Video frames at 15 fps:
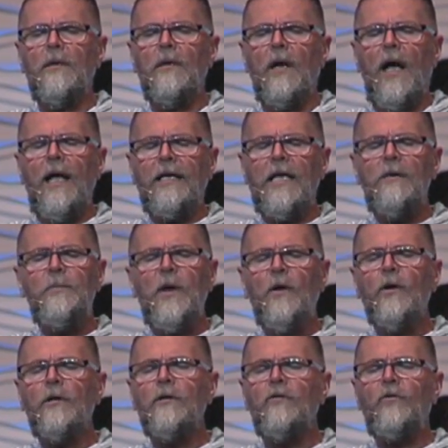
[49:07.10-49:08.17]
I keep
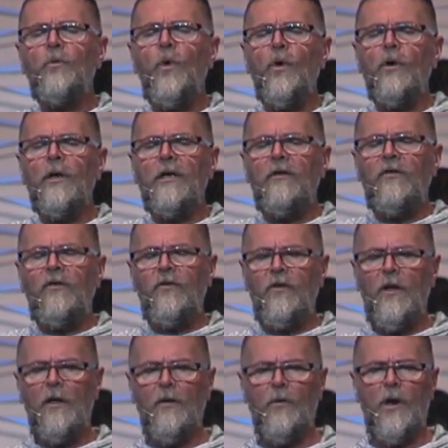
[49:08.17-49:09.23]
hearing this word
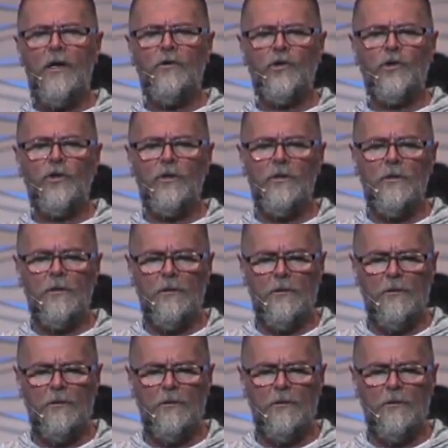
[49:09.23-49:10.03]
acceleration.